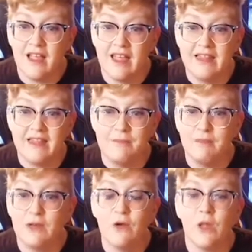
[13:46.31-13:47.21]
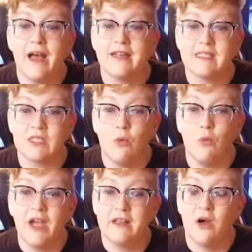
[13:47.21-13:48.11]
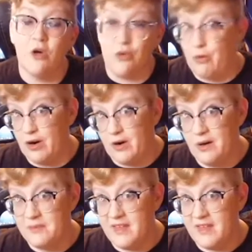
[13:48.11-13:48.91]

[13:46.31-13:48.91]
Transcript: and the middle-class, white-collar worker.